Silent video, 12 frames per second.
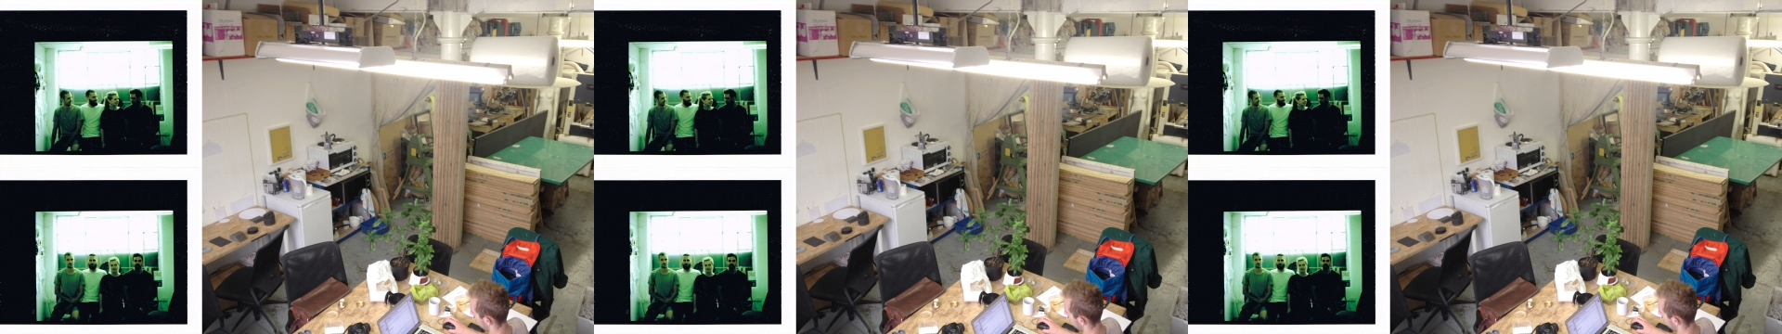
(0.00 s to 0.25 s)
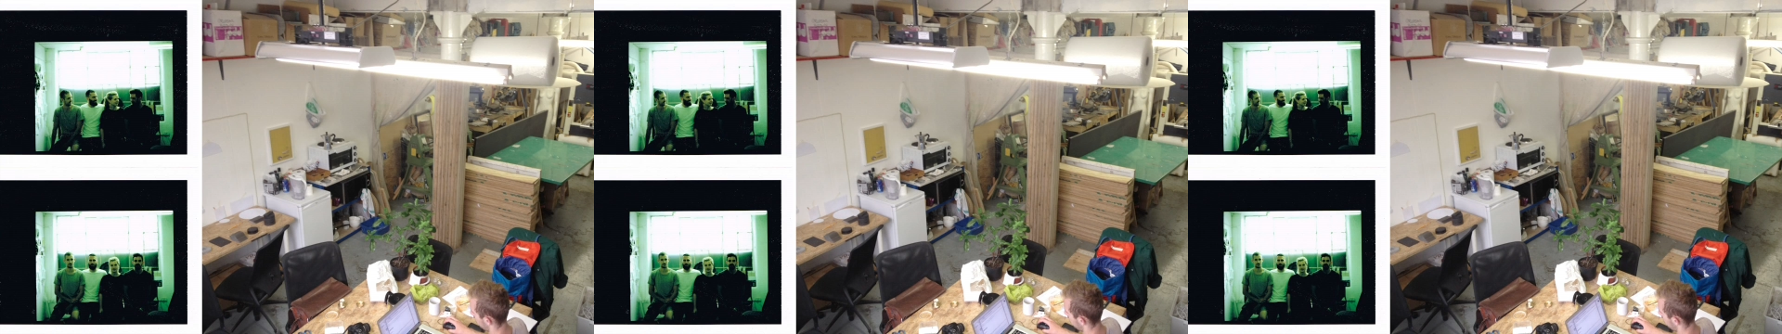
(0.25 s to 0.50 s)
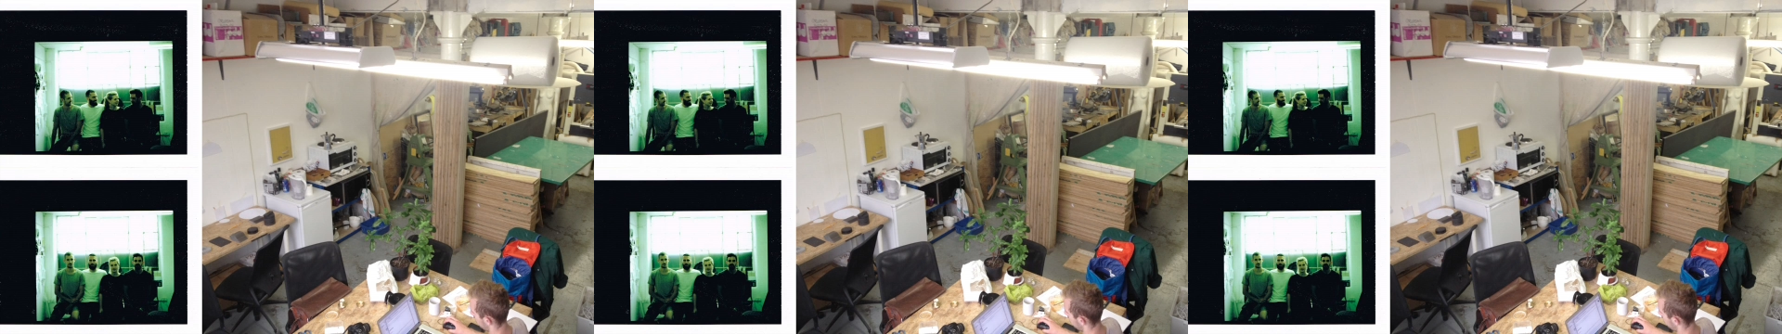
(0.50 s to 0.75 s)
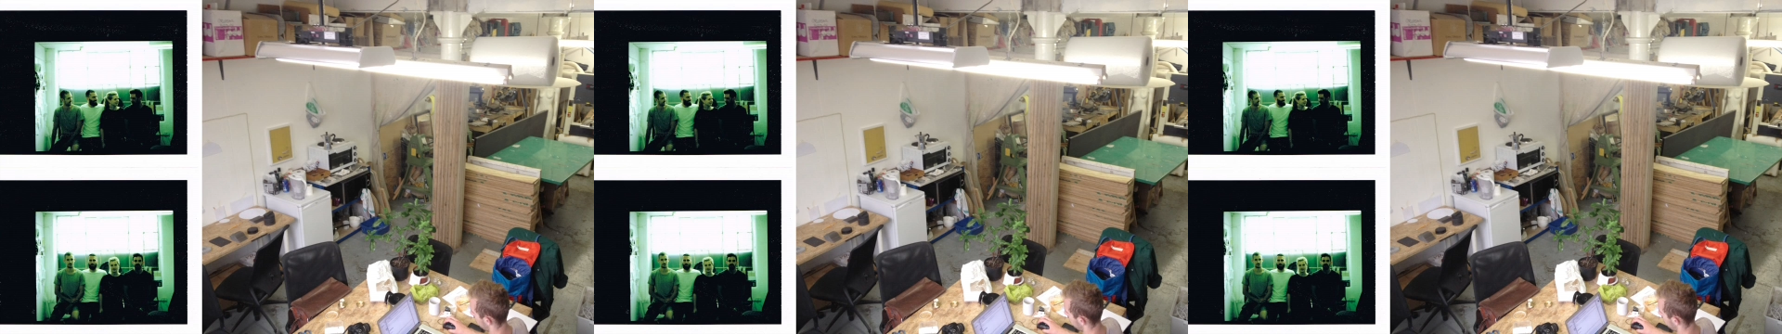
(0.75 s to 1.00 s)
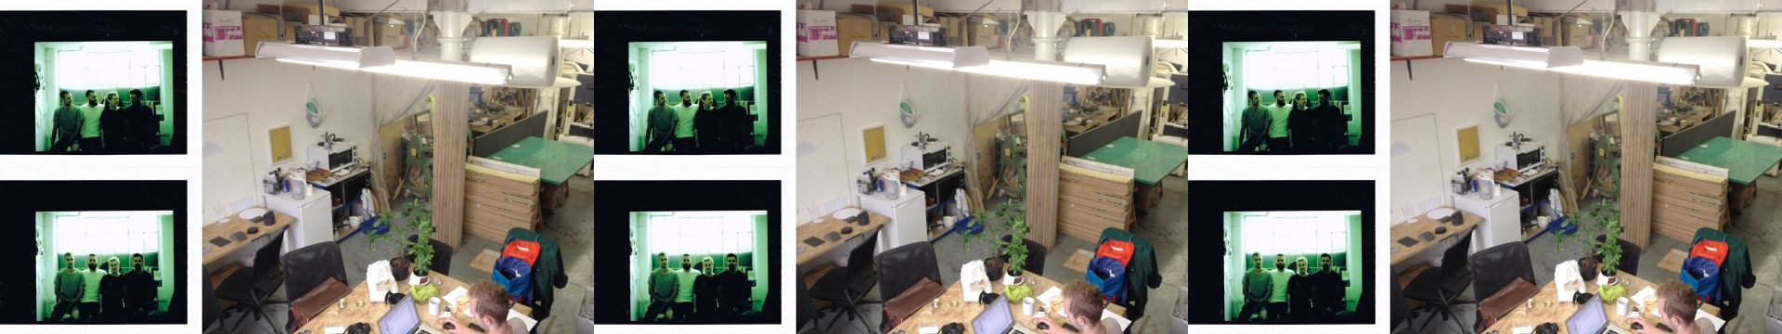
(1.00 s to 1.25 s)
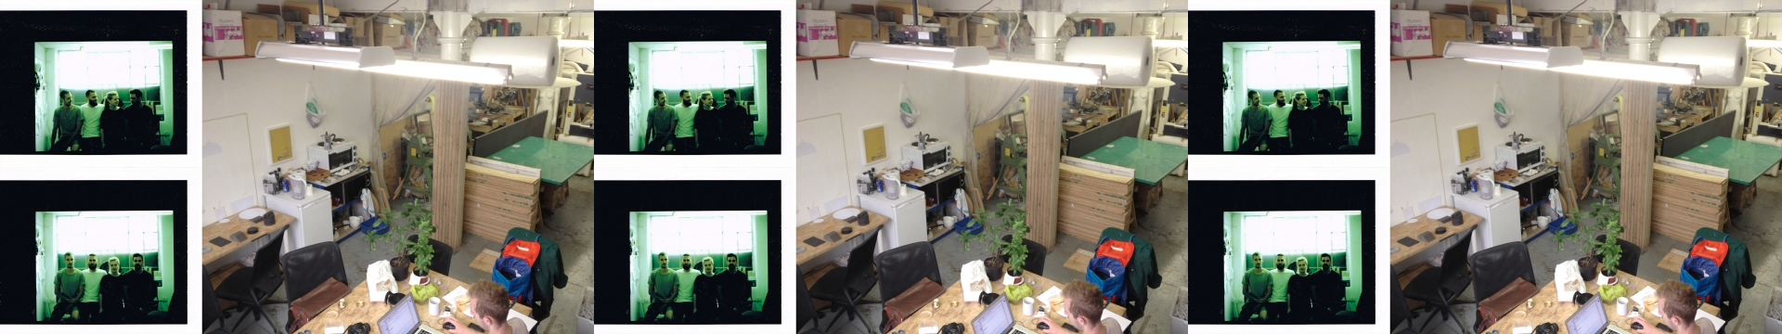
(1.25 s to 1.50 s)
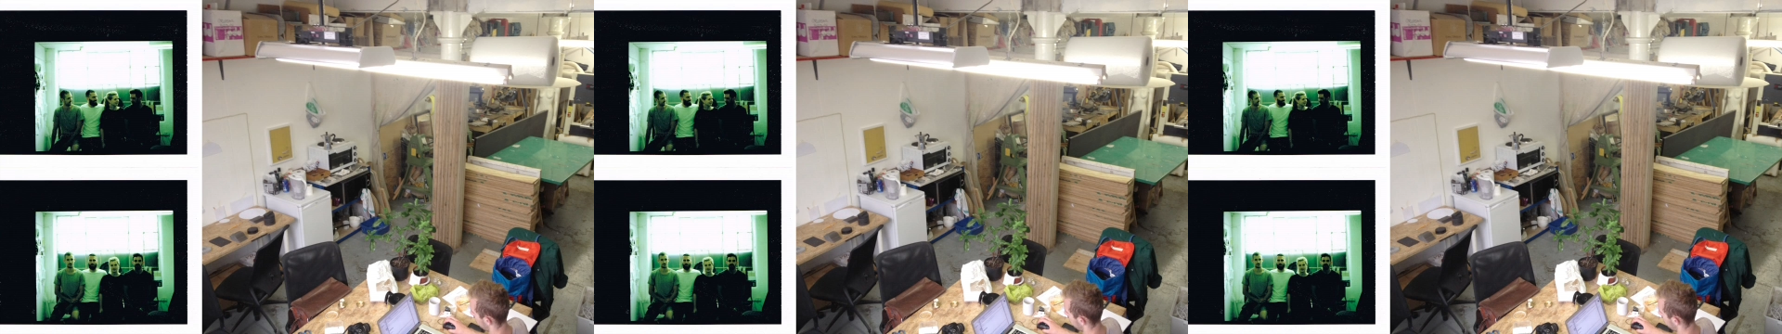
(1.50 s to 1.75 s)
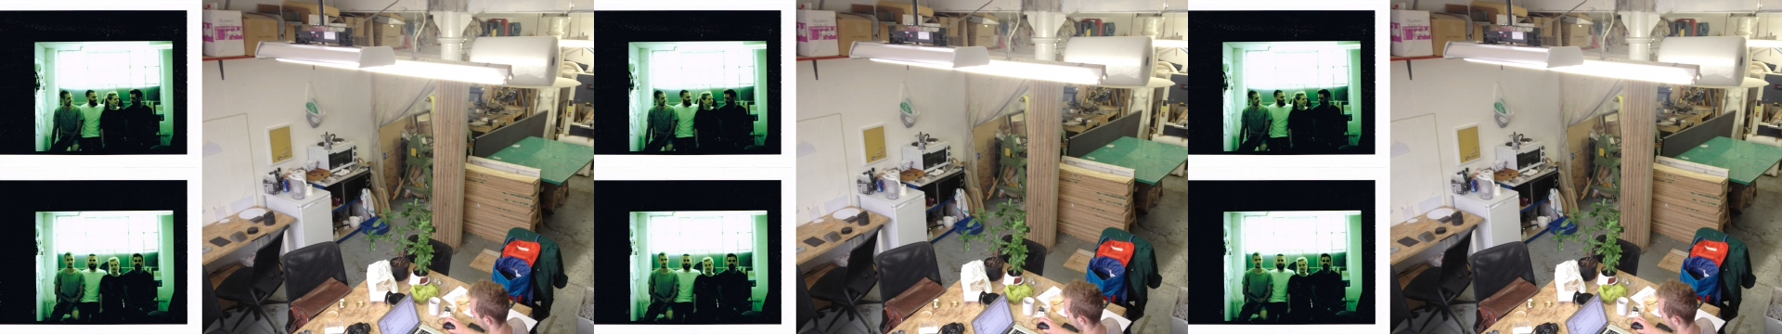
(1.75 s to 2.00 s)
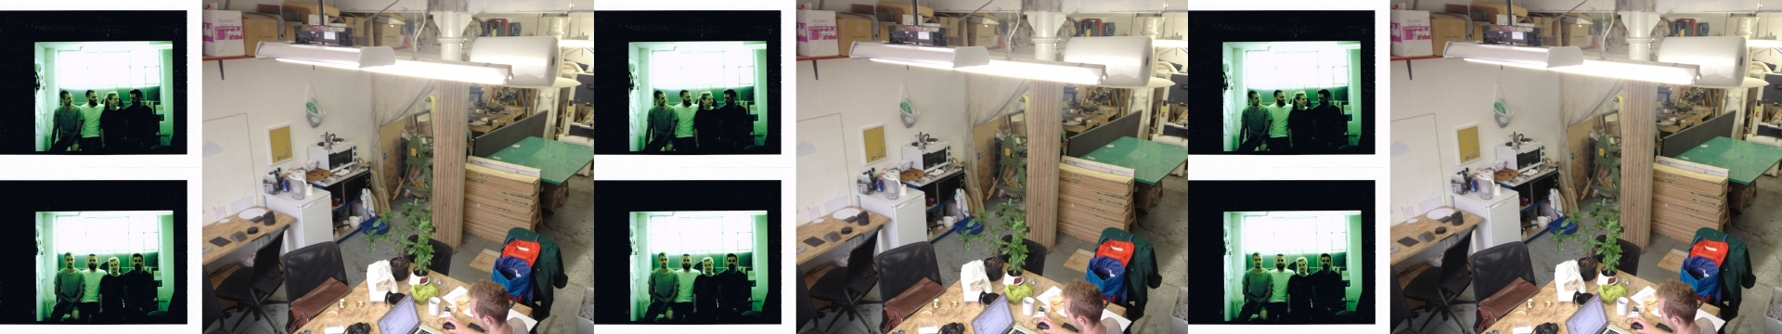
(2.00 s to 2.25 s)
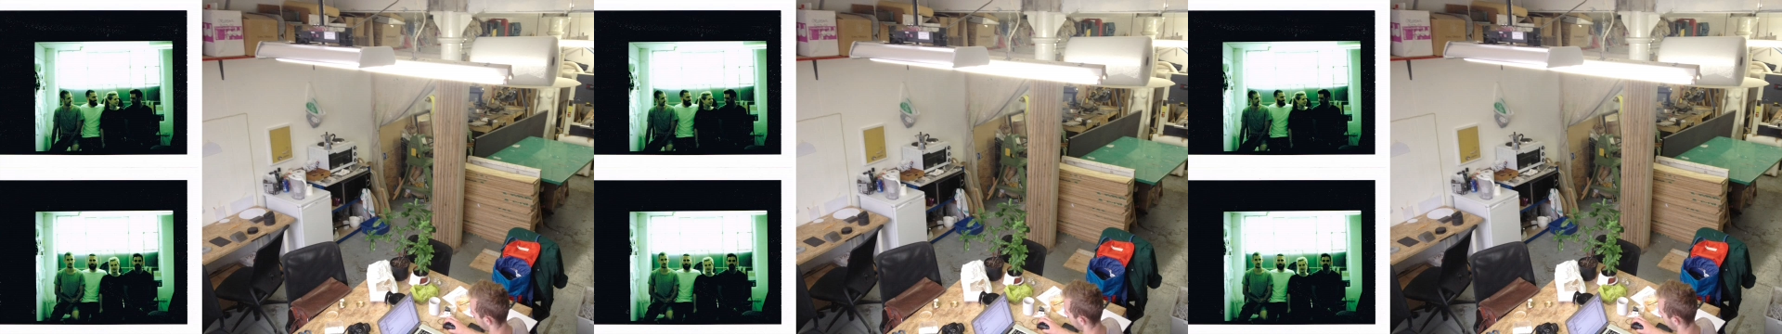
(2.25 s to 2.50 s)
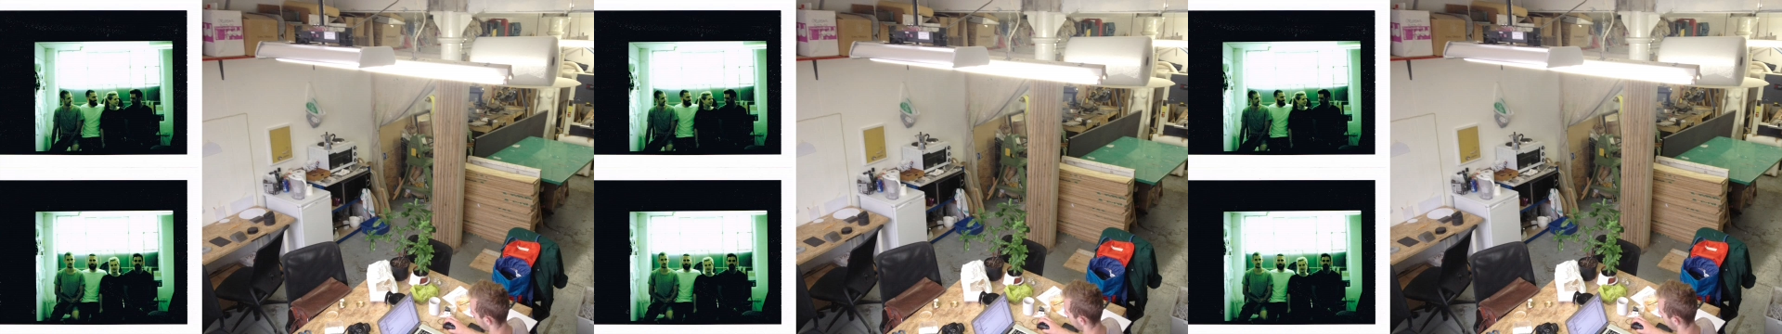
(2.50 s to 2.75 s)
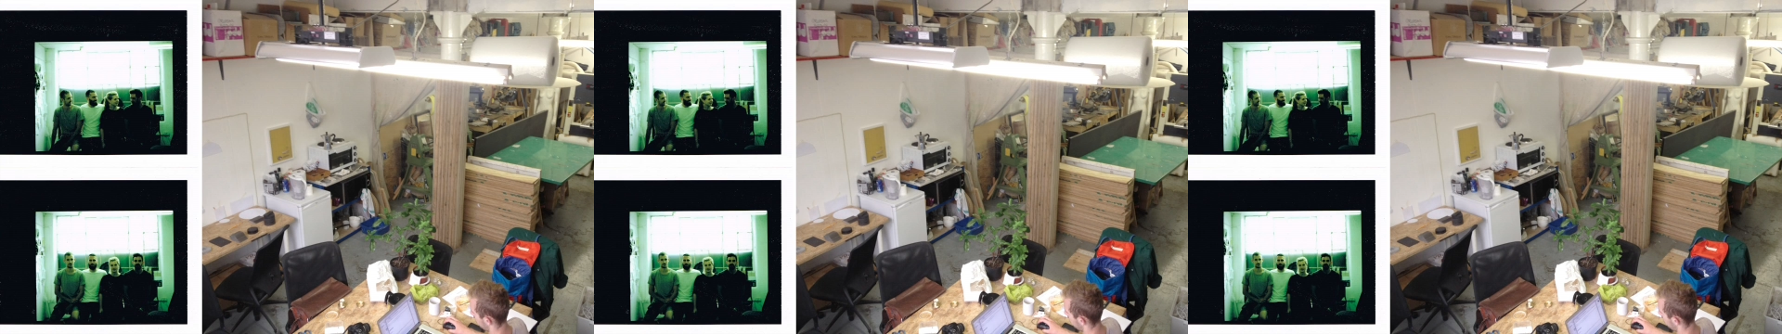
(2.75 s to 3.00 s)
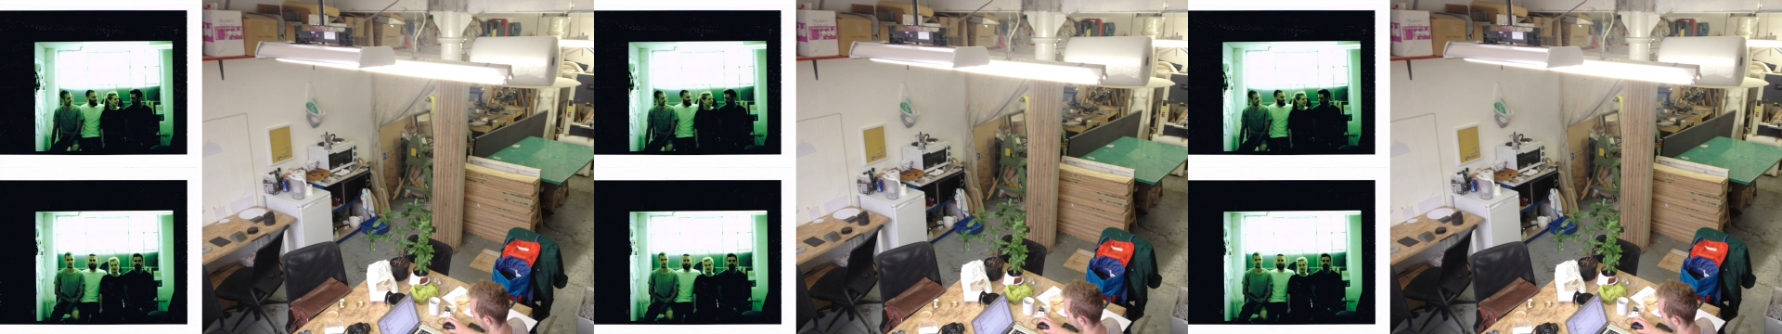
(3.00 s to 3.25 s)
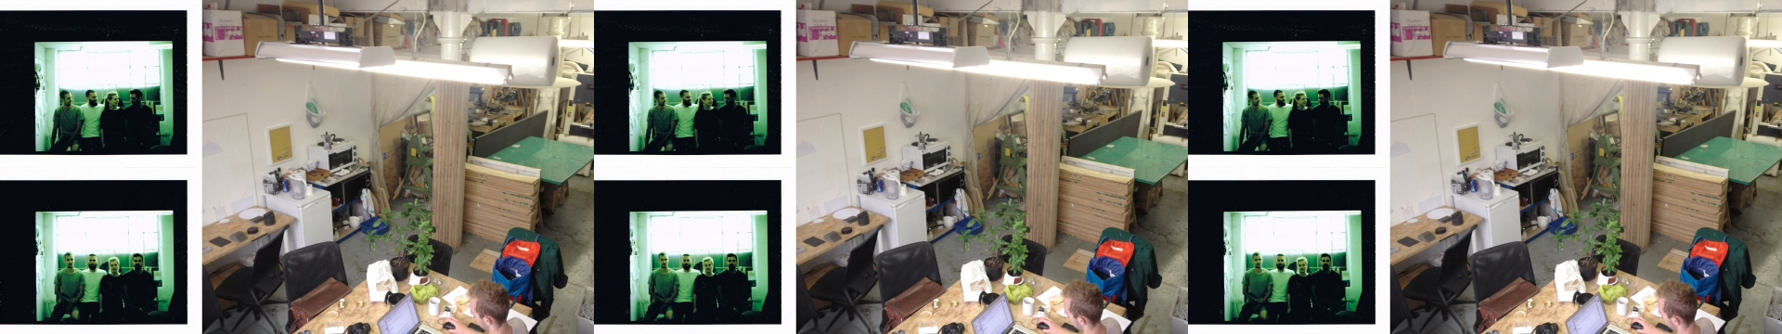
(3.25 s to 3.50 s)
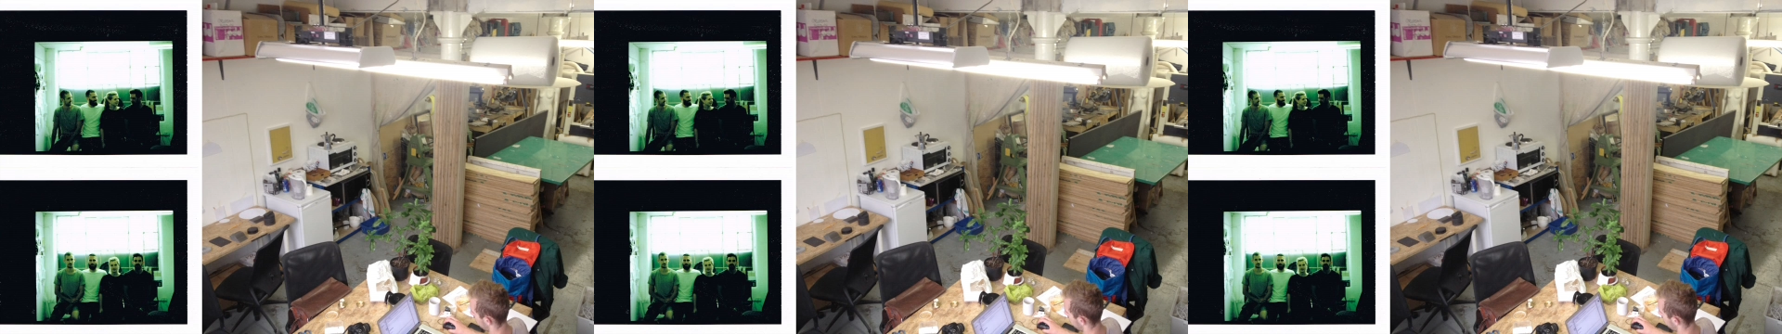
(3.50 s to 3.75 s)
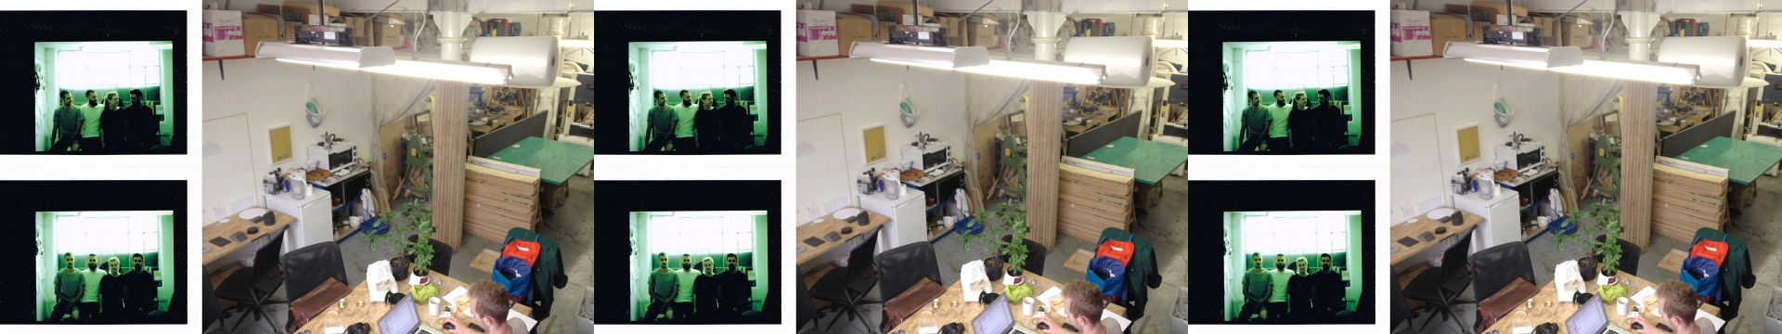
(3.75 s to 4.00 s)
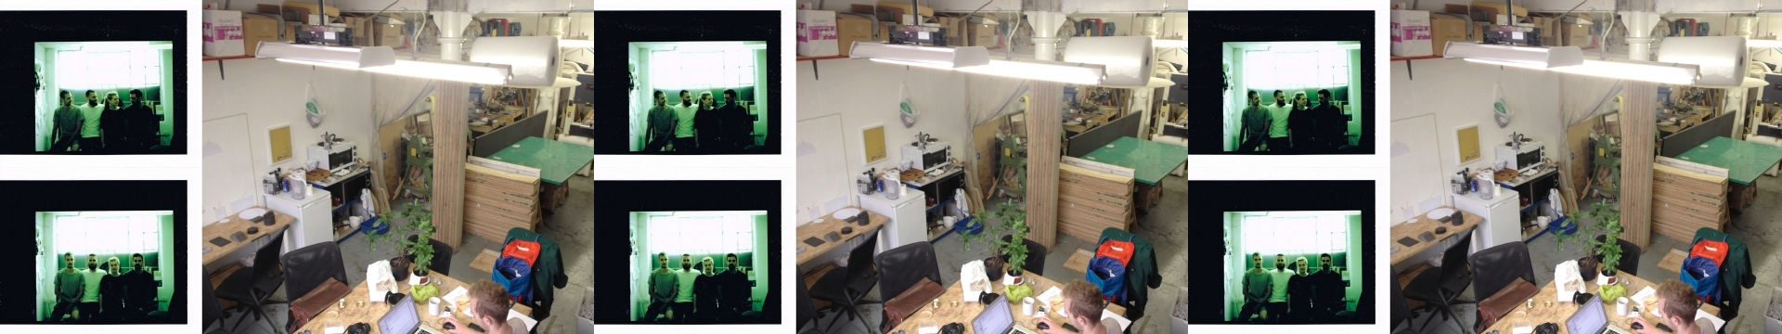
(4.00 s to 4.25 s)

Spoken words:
No face is visible, so there are no lips to read.